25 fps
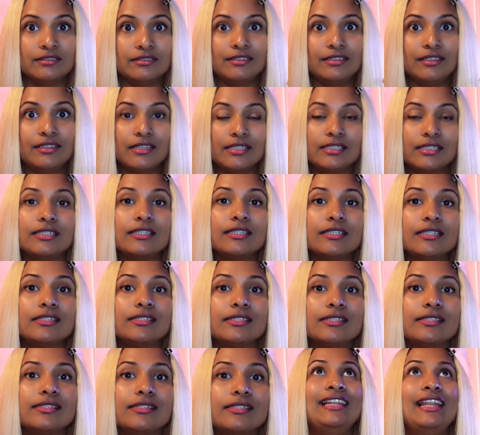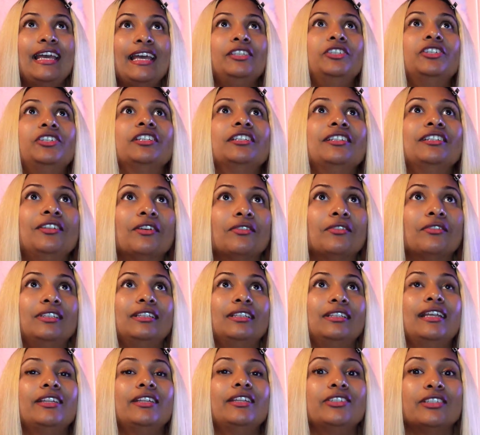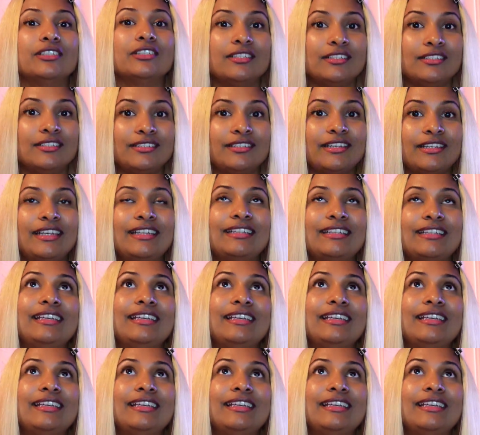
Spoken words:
This is legend of the legends, right?